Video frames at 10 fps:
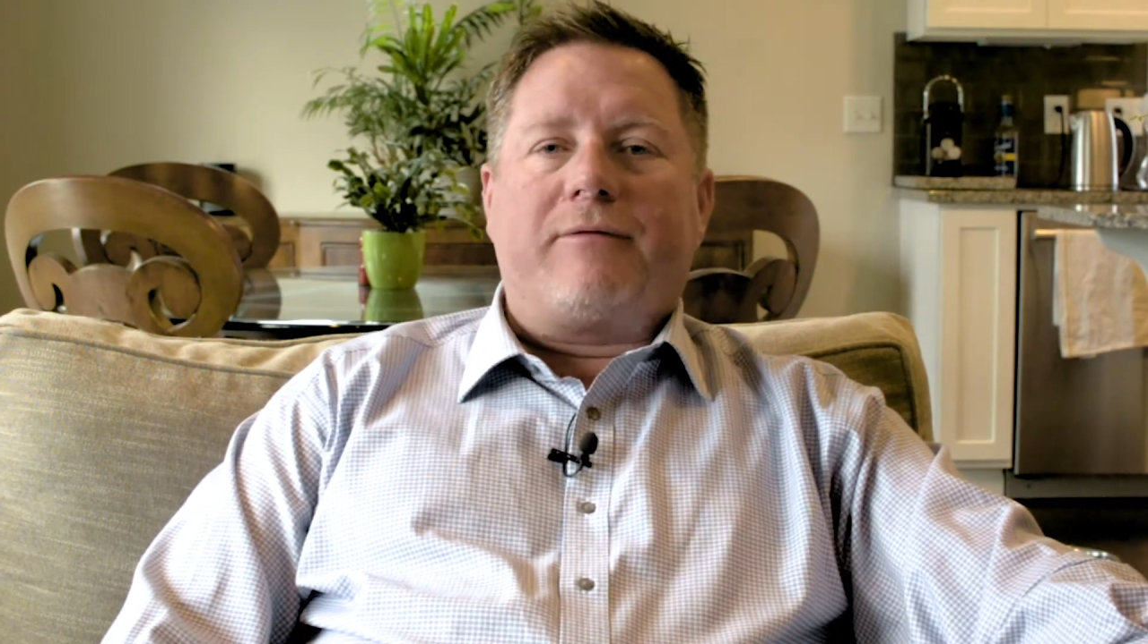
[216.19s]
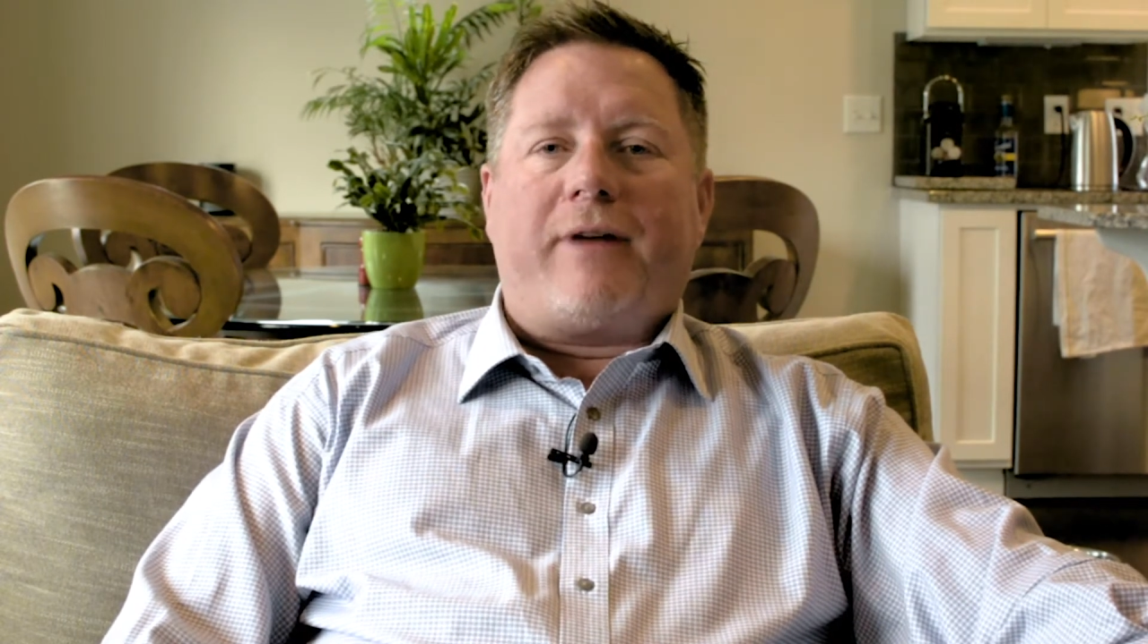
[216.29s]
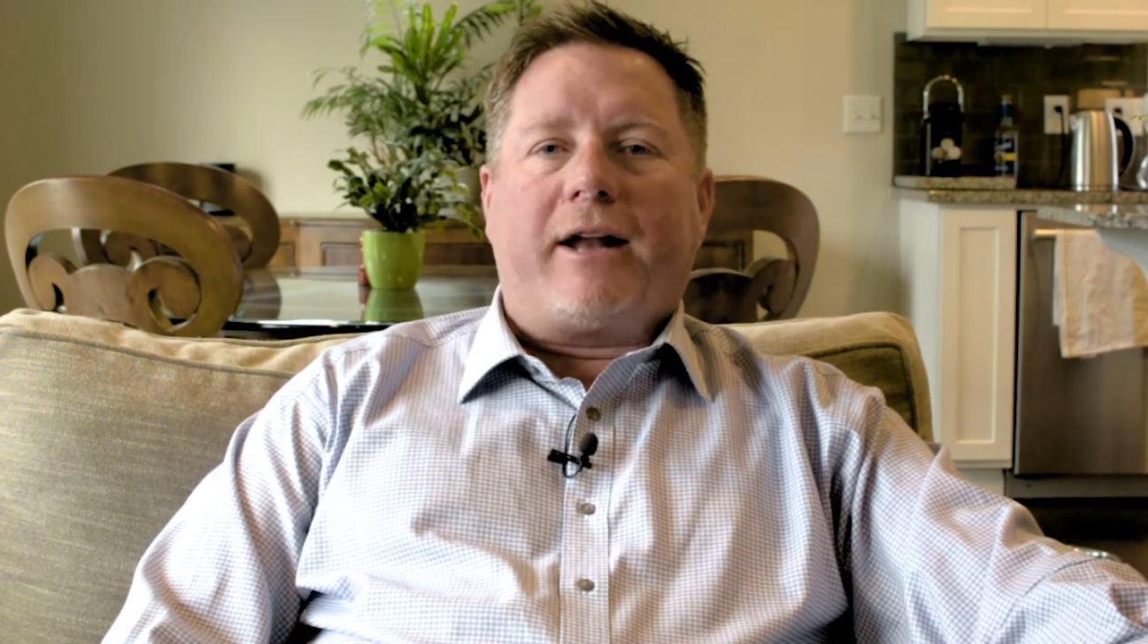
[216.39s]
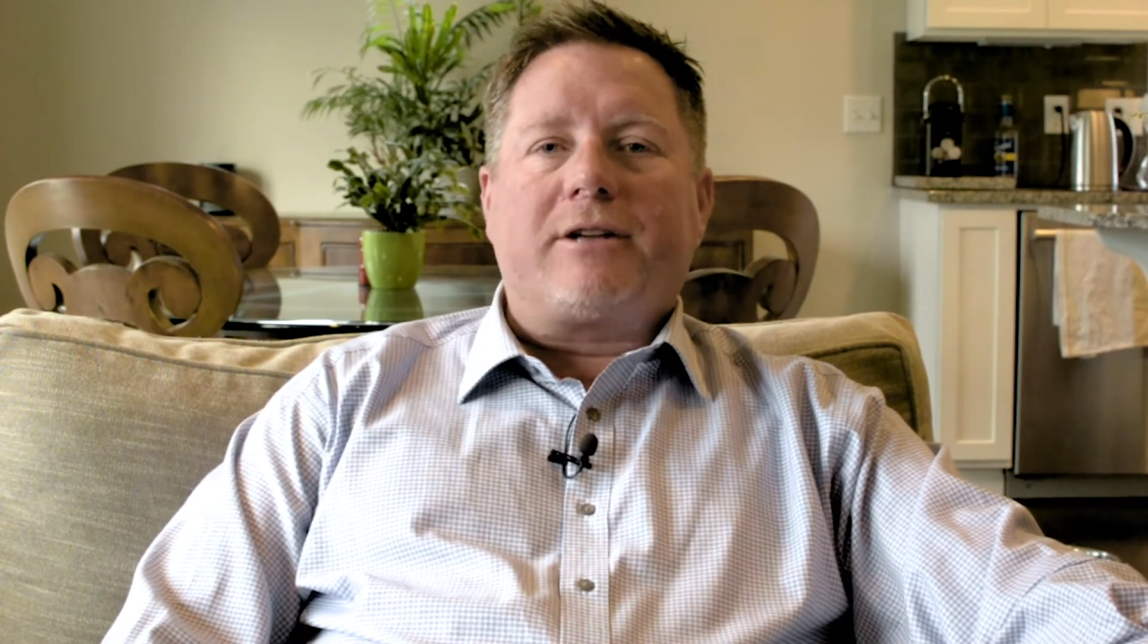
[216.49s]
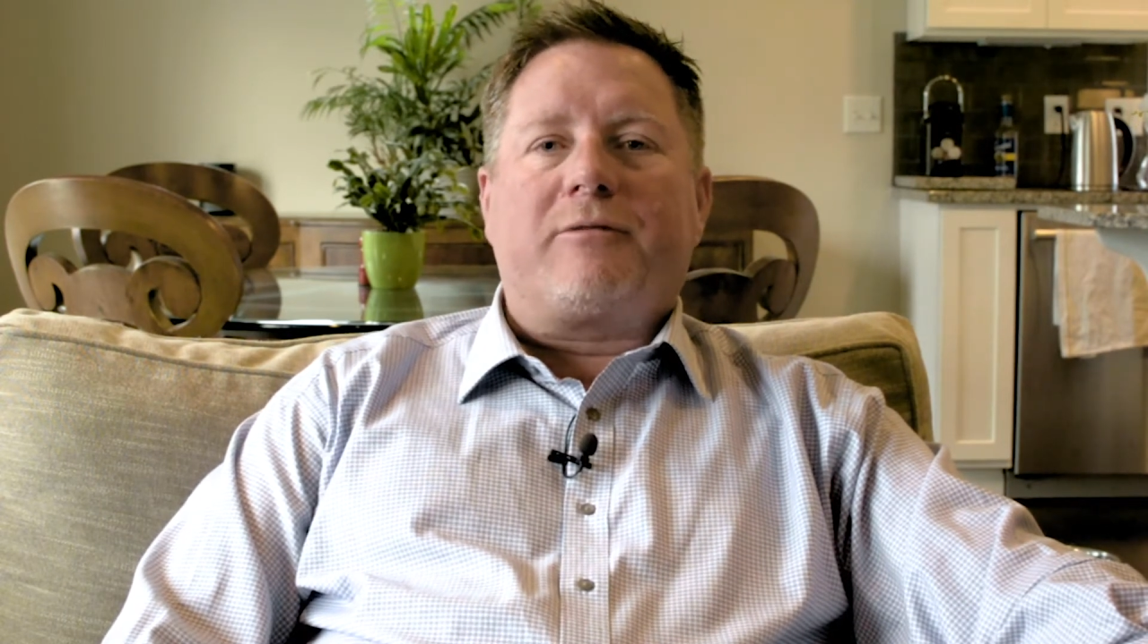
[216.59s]

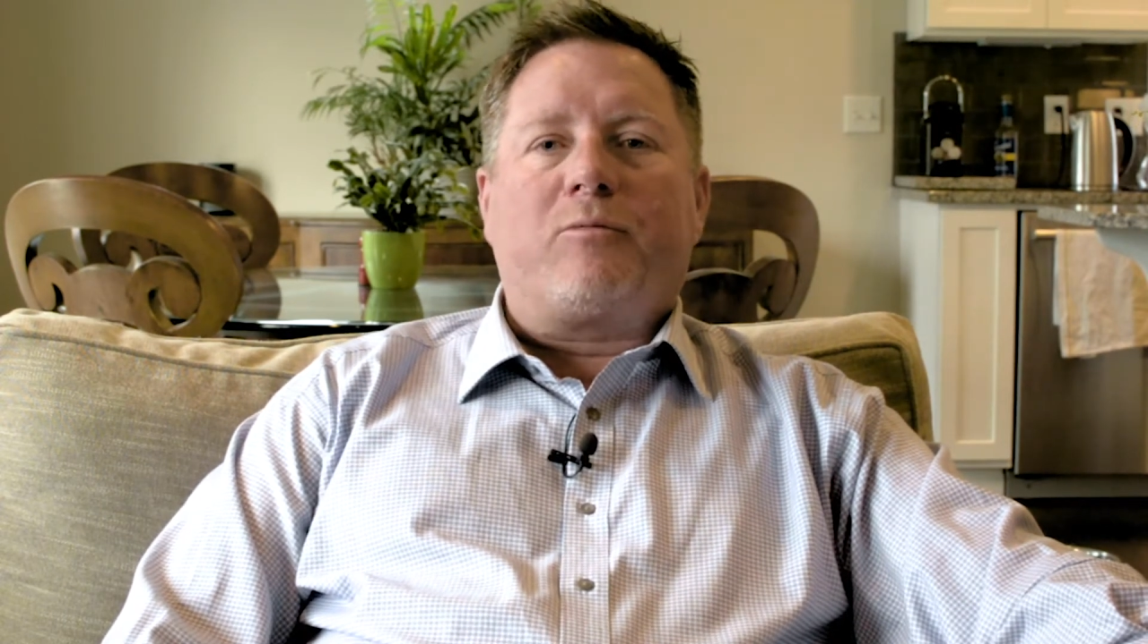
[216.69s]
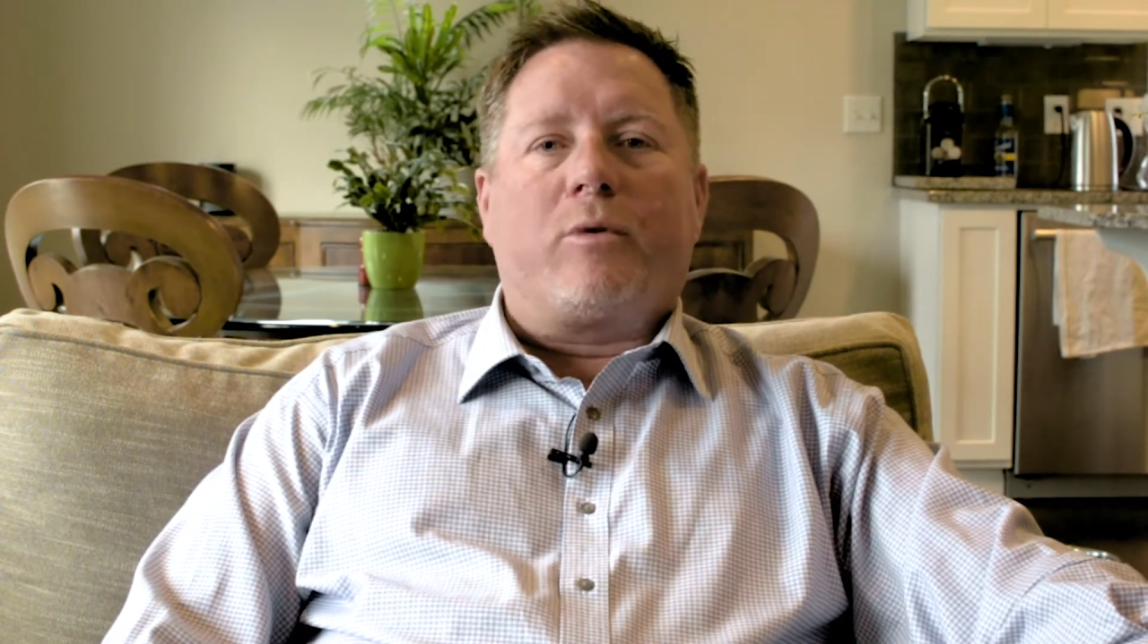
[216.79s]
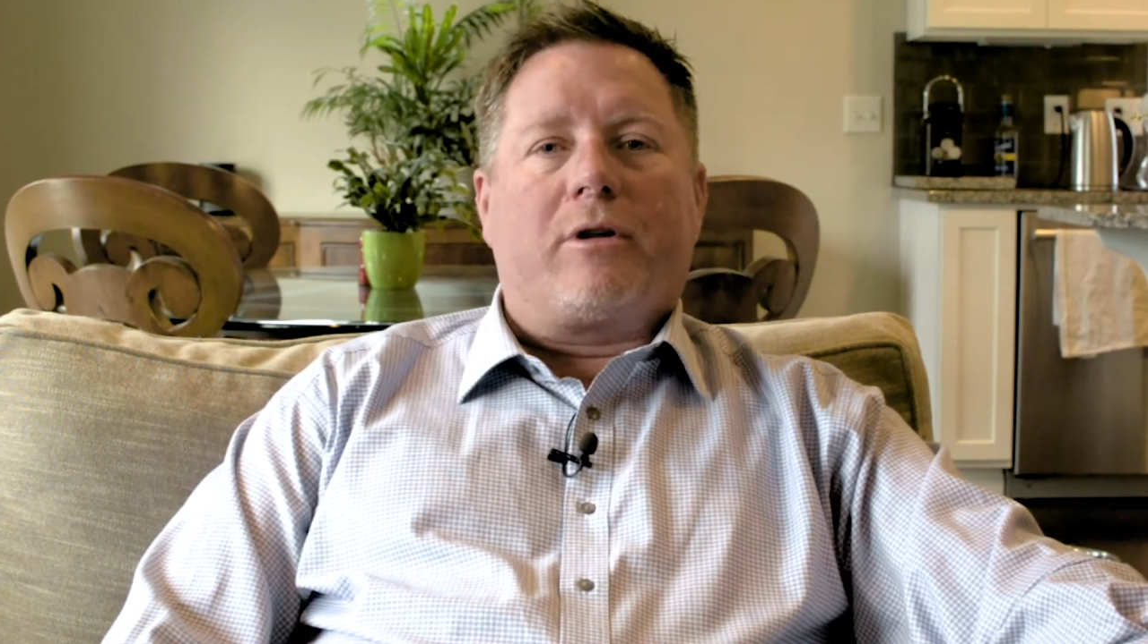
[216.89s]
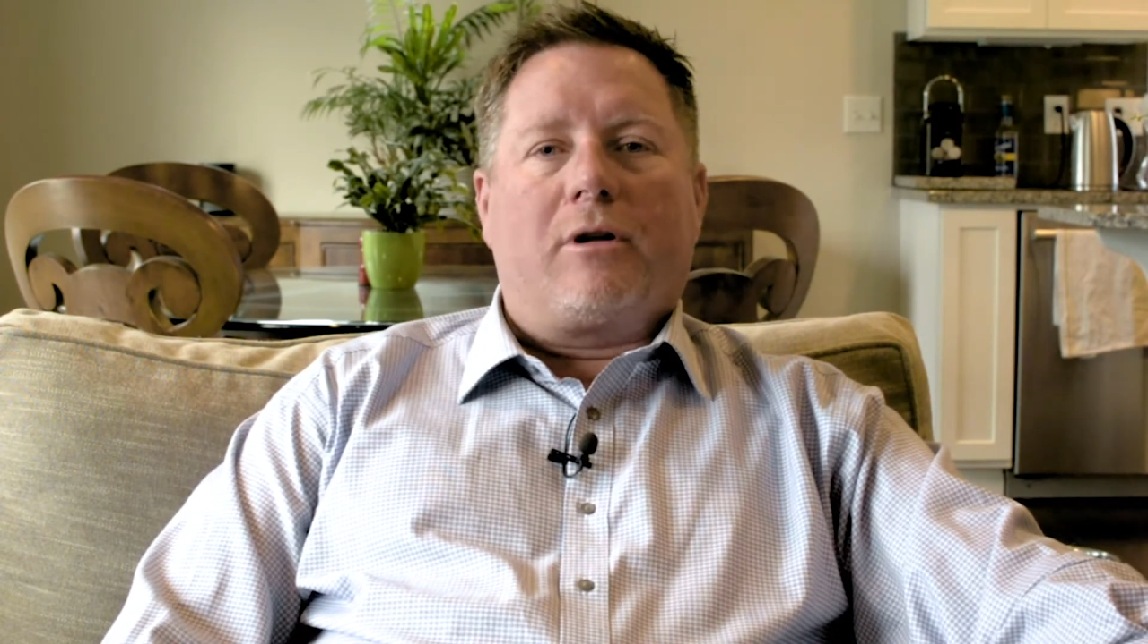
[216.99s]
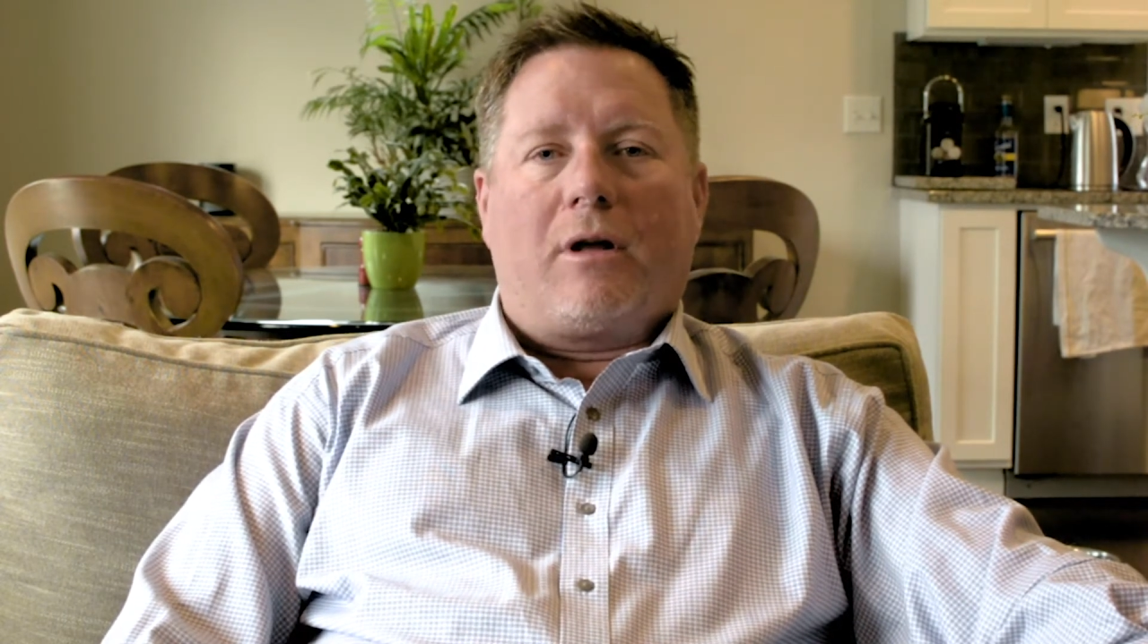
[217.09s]
advantage of them
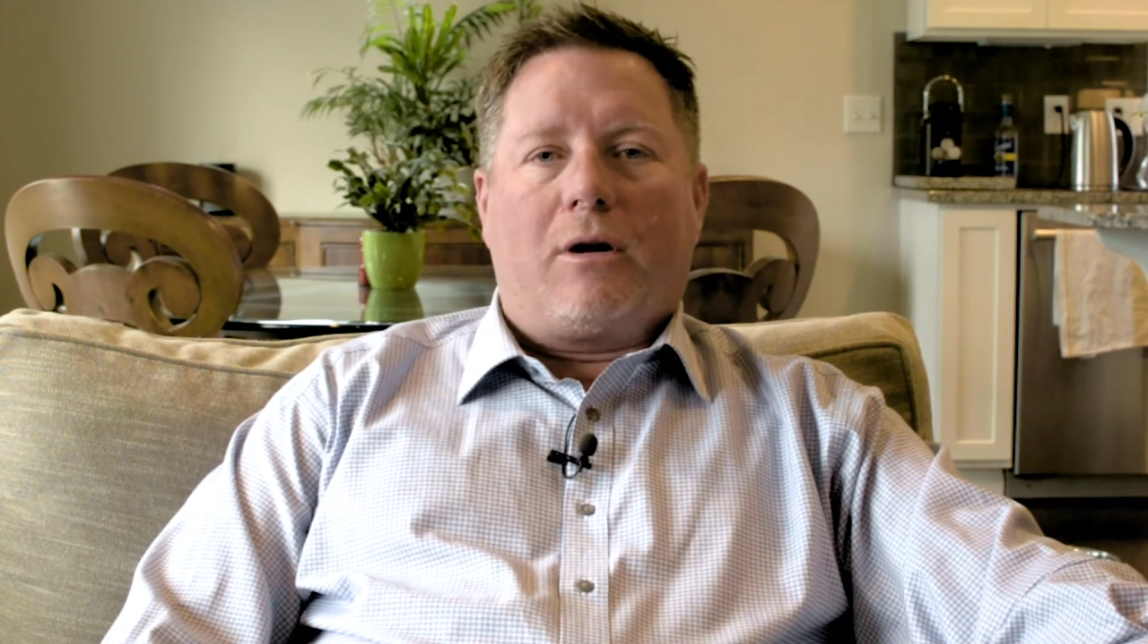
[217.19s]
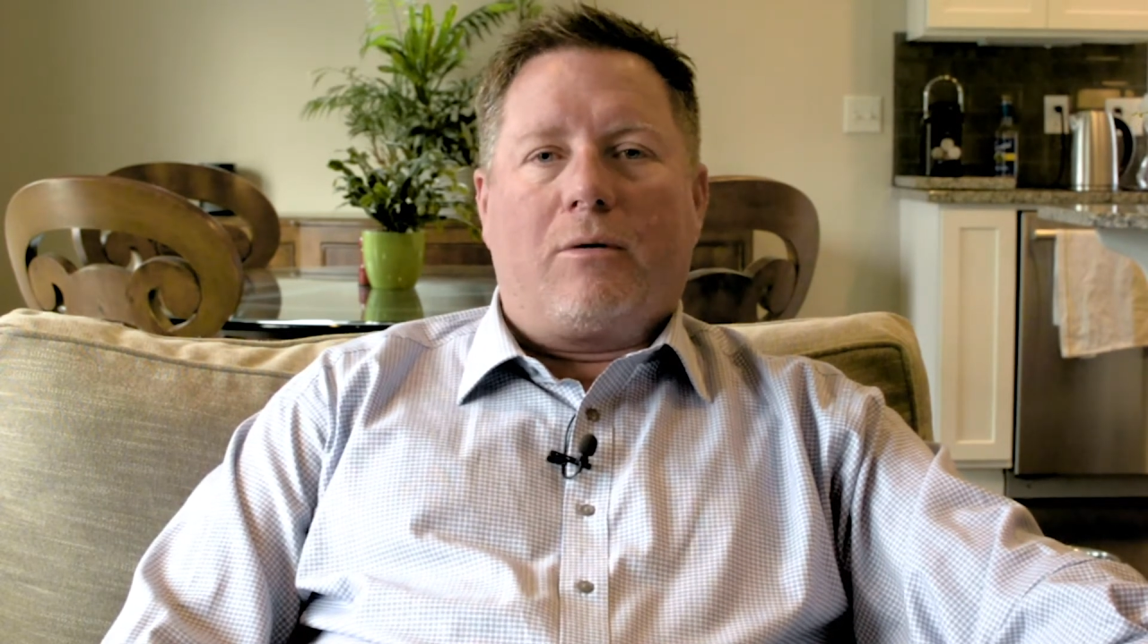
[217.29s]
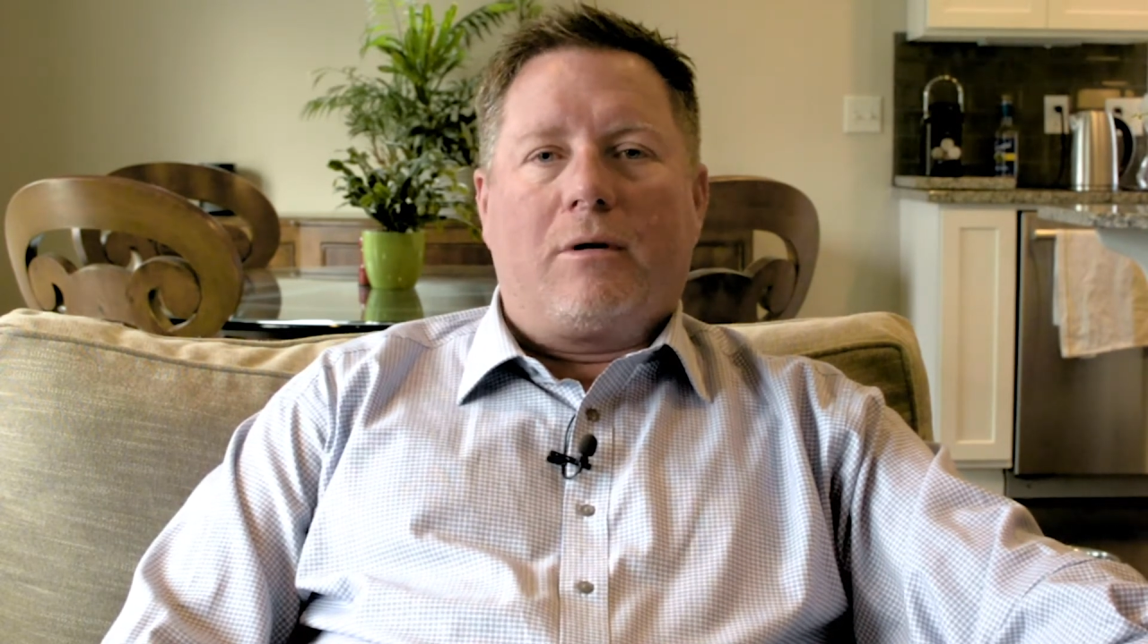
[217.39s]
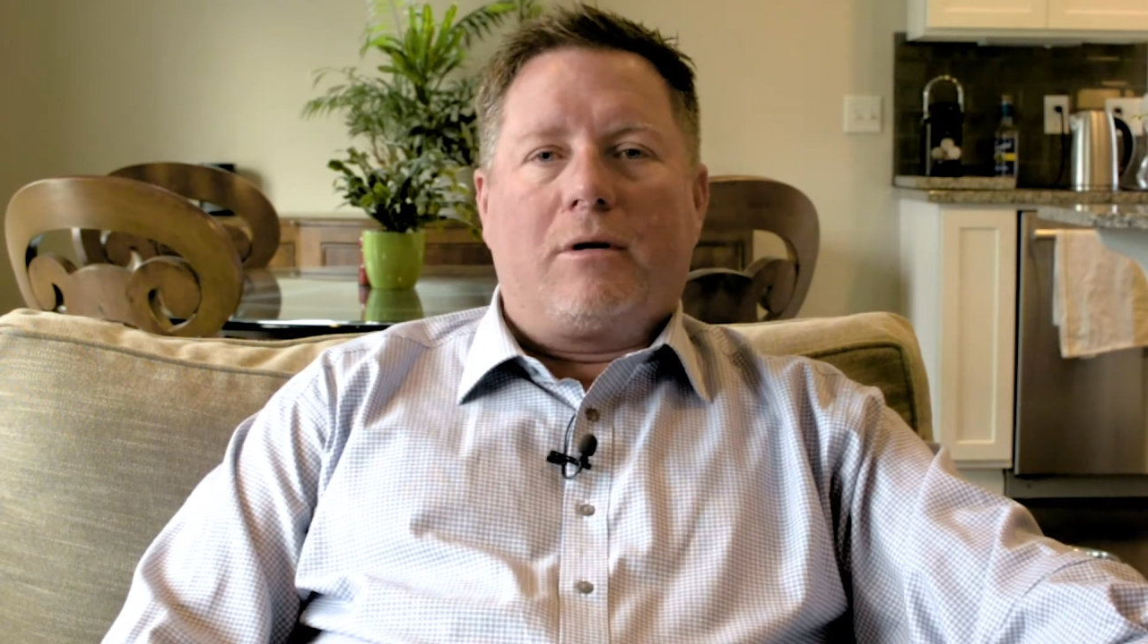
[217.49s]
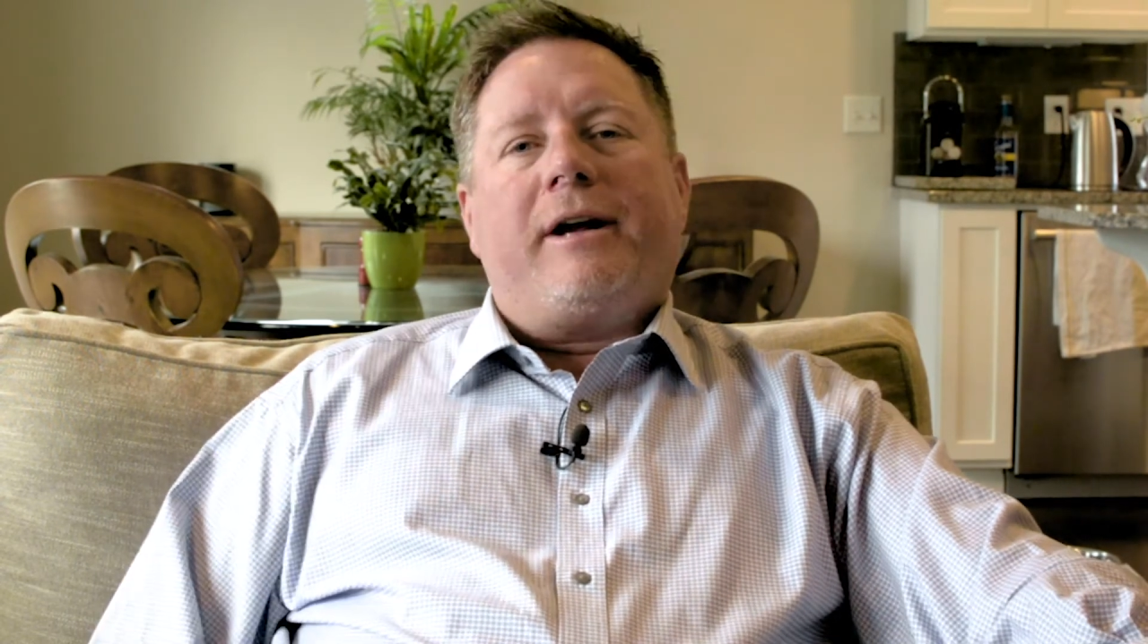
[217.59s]
when they're low.